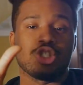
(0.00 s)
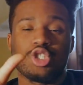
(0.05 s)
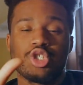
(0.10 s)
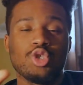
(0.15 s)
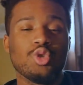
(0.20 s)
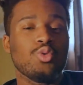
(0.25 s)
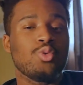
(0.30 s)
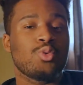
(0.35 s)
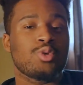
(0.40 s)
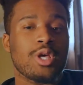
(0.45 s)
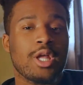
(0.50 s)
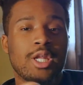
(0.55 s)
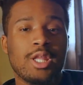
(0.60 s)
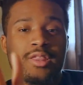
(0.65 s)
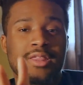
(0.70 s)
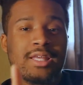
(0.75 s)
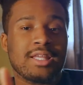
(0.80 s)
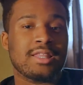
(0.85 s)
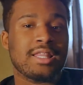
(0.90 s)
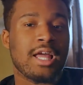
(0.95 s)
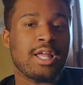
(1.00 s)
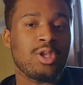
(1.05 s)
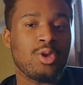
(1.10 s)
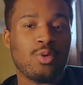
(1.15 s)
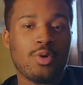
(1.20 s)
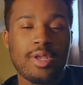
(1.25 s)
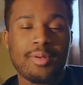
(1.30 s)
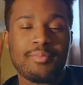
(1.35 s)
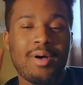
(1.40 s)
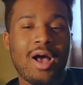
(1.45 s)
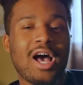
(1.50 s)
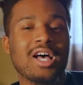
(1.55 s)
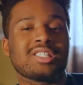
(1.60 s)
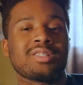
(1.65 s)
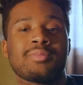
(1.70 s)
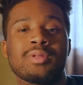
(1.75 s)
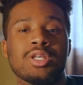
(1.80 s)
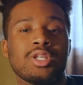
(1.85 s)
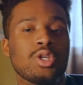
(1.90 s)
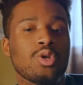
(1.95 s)
Use anything that you can
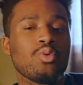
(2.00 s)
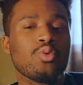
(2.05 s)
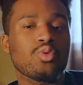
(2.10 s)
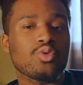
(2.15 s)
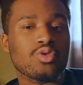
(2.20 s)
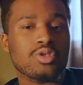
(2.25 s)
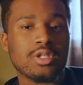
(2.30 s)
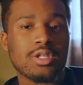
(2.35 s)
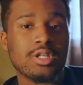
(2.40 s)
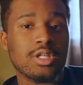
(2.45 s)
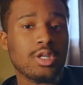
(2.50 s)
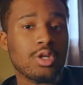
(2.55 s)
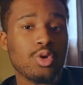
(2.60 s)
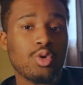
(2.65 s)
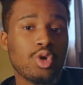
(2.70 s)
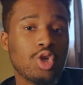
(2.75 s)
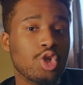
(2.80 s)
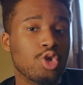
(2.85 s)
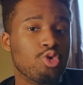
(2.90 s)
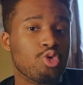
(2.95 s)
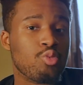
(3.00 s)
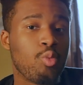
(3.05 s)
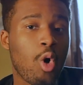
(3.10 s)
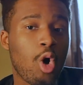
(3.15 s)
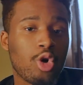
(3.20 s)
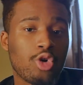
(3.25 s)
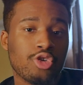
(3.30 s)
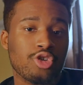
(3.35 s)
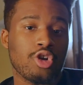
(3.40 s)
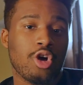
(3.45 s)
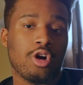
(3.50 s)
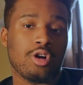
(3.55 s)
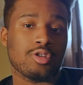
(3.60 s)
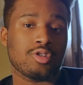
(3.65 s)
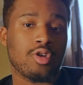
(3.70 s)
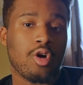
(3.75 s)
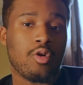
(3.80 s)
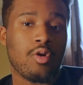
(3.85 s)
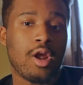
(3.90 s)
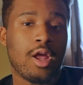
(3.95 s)
possibly use. You could use water
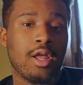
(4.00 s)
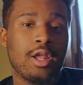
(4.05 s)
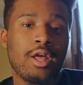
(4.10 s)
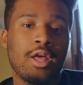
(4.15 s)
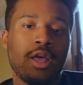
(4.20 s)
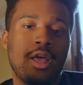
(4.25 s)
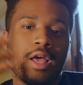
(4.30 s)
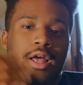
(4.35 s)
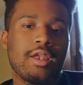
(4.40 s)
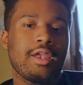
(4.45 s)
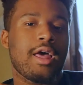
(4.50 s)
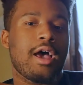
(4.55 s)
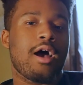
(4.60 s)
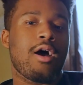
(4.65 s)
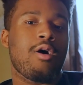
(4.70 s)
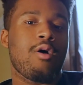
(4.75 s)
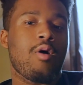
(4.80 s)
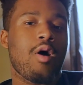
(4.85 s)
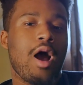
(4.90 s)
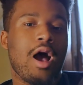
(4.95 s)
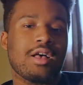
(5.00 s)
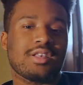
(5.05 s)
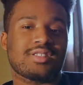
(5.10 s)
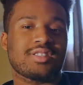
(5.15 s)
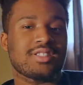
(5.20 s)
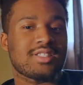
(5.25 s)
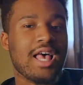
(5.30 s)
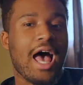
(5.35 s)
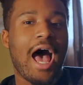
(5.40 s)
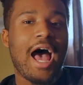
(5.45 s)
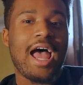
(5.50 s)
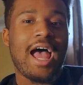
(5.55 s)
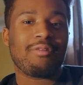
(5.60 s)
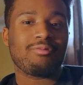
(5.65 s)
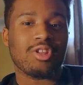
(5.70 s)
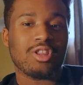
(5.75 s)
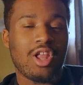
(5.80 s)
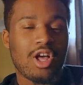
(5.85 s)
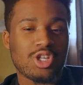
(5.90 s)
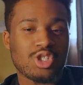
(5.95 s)
jugs, all right? Now, since I have
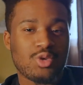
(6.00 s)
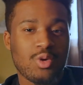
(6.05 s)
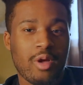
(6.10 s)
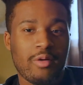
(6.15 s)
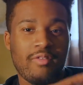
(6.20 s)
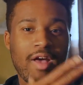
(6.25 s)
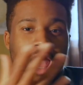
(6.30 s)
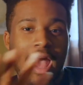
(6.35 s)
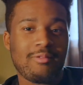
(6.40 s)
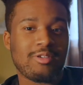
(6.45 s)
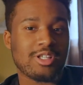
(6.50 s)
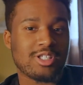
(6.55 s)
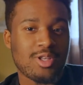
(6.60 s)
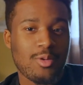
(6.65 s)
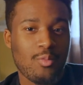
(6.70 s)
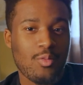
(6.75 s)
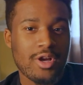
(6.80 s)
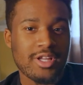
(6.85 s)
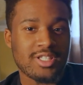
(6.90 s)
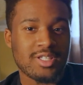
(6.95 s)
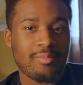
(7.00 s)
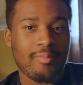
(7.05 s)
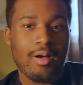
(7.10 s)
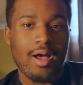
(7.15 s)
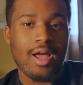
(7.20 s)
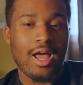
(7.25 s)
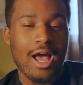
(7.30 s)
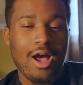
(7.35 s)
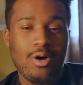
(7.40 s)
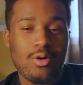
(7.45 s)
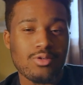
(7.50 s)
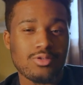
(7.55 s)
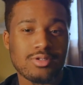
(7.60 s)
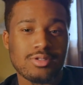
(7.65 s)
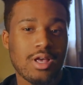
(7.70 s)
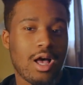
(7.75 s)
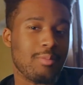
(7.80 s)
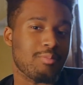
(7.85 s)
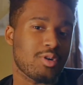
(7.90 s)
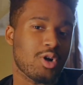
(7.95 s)
the luxury of having some weights in my house,
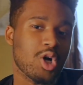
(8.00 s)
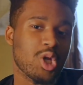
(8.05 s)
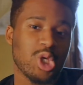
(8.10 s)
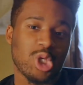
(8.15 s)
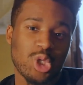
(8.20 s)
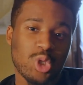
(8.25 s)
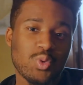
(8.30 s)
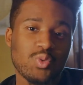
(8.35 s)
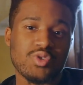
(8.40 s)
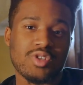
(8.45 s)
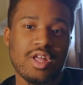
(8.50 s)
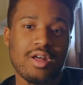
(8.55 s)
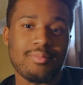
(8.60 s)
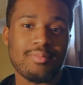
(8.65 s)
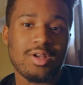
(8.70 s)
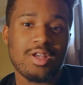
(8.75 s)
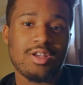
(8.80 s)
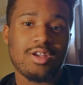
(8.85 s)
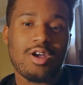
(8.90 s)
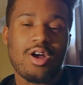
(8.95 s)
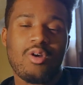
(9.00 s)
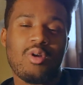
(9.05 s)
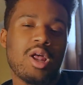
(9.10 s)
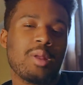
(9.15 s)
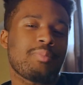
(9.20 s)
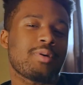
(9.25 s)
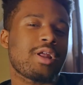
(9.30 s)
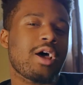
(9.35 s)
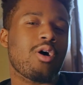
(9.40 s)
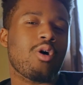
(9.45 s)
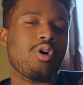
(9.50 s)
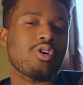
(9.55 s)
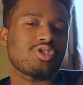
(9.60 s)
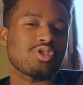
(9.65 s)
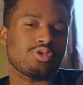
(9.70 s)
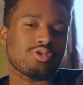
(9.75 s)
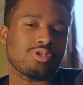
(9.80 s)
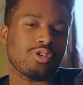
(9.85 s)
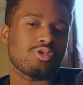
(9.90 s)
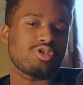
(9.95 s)
I'm gonna use them, all right? But I
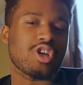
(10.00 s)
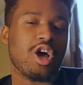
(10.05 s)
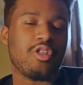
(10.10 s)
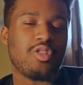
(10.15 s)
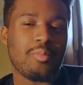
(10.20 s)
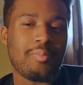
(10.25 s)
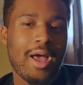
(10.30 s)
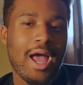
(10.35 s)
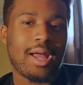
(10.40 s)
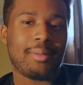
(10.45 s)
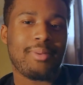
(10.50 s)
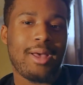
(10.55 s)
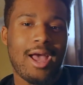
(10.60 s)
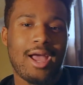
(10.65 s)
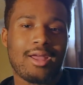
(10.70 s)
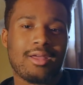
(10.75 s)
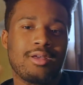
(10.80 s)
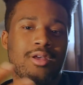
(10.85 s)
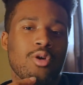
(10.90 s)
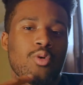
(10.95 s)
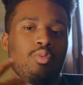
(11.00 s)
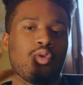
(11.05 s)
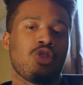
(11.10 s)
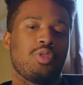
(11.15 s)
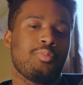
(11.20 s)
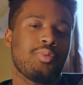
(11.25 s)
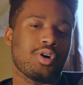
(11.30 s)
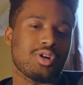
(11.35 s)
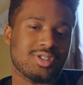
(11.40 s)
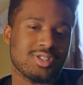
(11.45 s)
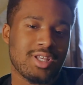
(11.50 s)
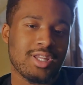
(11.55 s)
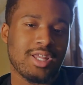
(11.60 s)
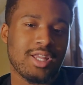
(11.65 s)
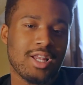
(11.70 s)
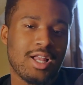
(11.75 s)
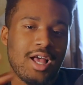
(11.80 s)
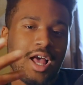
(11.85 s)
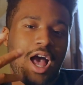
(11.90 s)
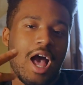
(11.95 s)
also showed y'all the backpack with the books in
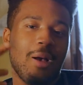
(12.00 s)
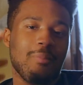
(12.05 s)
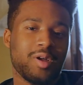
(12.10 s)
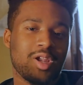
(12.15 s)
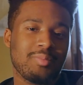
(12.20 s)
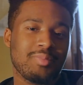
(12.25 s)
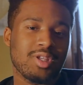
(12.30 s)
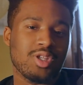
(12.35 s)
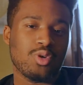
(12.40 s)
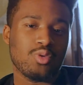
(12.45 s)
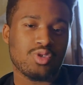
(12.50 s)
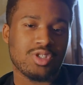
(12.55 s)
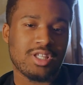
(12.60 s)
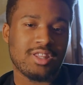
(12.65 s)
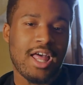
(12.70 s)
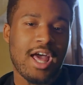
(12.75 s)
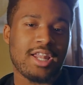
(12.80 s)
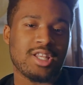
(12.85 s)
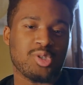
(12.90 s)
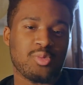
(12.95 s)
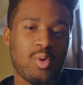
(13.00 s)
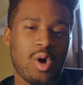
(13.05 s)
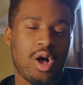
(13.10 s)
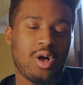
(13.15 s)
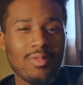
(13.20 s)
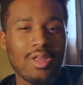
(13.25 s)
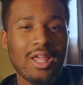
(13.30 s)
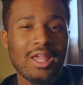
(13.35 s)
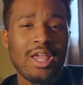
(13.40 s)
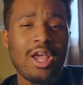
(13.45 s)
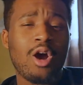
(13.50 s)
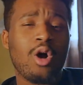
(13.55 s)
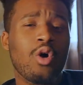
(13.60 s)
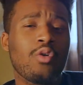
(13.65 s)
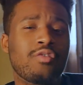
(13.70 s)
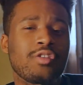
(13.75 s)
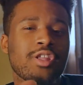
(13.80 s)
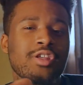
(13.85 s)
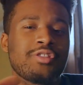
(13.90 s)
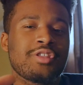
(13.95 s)
it. I'm gonna be using that as well. Yeah,
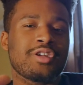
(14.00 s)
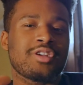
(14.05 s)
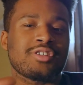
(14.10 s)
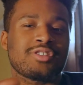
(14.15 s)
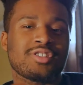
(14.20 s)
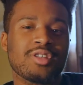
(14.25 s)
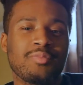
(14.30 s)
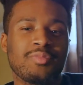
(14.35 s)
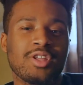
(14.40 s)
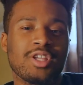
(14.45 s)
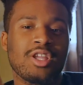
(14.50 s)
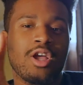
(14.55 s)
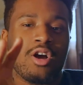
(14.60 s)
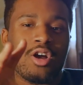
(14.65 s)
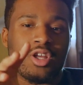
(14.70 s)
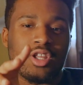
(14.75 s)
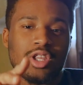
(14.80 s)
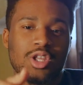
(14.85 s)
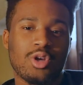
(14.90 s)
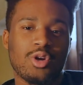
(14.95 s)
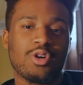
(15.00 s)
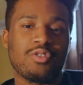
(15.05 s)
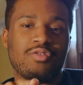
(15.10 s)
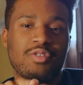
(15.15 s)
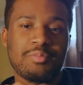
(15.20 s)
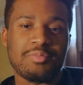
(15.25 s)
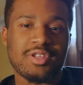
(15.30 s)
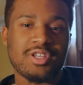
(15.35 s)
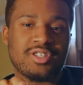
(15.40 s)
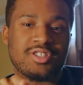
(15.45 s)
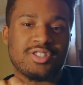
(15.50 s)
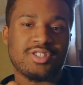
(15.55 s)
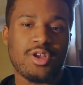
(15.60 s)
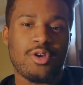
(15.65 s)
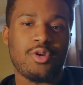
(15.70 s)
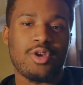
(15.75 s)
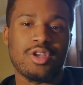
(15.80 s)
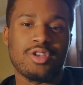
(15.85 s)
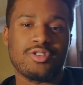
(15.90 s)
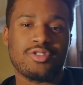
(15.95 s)
hopefully there's something y'all can learn from this
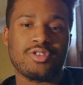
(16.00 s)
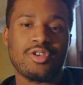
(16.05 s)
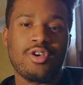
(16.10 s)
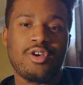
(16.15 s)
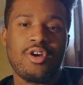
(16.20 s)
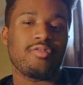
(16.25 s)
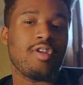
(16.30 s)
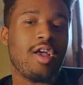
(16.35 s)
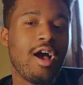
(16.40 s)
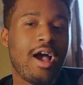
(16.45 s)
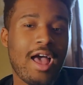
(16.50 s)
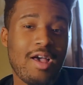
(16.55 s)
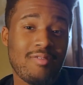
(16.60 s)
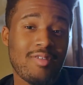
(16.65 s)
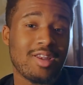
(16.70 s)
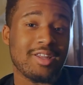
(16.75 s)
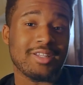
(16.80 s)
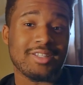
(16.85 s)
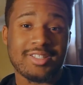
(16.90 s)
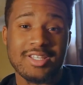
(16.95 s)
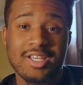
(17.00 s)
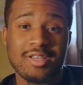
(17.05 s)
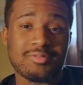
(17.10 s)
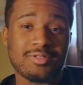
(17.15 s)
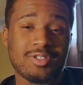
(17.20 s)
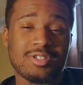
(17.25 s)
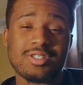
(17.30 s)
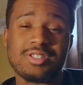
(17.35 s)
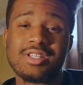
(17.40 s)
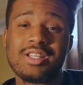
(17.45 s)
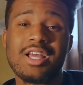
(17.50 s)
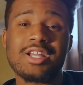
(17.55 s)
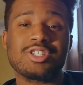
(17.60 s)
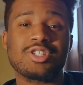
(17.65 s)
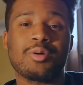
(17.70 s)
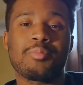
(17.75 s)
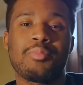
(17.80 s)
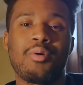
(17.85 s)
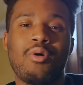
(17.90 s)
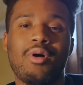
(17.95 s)
series. If y'all have any tips, just let
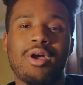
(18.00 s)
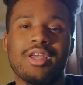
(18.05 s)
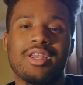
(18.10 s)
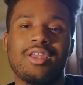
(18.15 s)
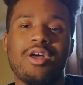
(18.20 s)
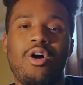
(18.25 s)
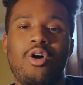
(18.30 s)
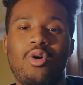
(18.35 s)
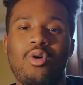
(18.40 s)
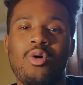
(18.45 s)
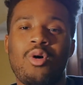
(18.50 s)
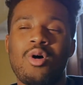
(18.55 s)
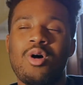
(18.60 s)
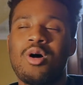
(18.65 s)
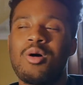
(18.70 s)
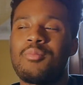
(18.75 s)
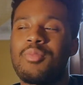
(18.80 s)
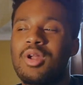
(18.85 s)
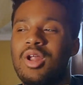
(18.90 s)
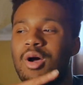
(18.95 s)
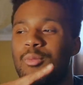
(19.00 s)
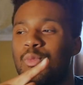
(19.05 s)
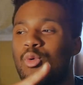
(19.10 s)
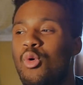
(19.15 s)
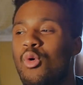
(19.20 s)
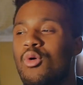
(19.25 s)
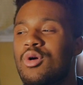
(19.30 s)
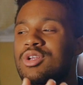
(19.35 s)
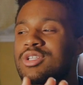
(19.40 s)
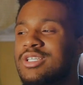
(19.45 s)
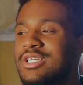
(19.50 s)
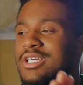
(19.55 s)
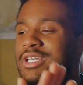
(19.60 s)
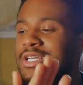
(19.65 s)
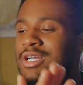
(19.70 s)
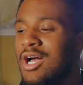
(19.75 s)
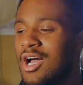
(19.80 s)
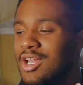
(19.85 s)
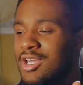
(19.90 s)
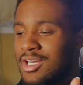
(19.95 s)
your boy know. But um, quarantine
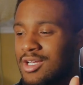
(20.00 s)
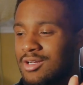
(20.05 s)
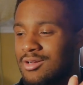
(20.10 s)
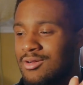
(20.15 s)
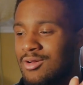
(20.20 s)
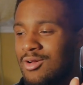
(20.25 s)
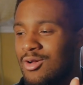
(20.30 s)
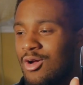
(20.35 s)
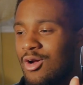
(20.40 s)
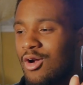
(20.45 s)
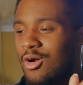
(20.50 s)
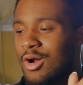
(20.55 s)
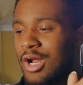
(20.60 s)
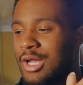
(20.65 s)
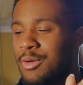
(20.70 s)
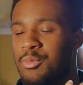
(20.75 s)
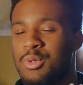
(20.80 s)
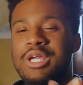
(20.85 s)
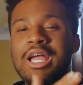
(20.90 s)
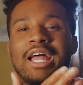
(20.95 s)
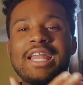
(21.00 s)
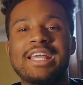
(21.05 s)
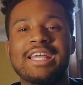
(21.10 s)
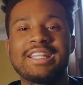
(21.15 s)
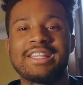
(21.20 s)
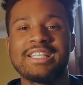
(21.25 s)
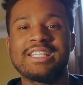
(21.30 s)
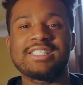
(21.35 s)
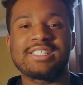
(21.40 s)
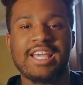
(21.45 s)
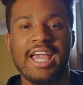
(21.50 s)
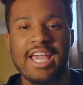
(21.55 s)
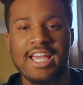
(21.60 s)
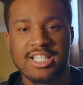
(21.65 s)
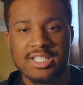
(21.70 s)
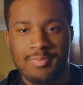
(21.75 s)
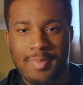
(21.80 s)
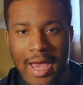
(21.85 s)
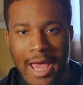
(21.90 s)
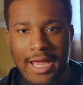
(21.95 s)
cutting, all right? We gotta get these
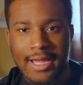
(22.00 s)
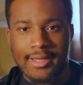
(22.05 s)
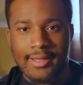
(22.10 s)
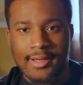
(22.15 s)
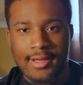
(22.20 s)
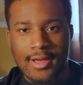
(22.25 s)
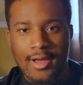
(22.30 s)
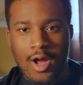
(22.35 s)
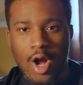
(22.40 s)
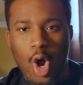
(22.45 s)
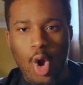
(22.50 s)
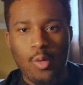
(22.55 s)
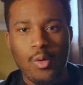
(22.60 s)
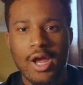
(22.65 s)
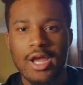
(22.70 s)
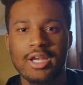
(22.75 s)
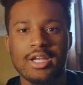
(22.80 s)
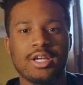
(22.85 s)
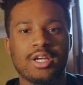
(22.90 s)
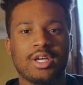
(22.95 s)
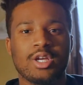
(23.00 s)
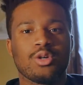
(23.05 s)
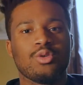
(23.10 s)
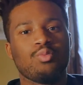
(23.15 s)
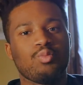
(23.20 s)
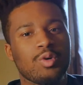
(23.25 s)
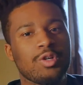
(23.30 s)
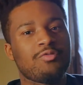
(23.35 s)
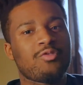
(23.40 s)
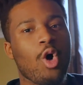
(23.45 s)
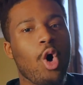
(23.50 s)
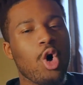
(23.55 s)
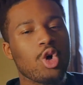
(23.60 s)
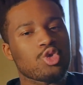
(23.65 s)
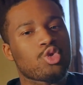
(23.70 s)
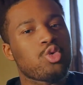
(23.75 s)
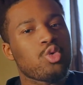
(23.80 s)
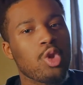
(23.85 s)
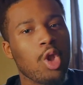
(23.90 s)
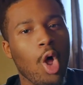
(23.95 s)
gains back, all right? We've gone
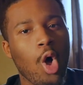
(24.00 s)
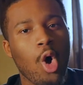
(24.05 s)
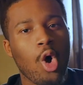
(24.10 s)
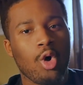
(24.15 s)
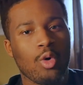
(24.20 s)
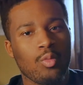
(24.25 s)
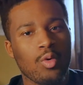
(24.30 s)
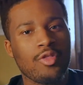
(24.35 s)
too long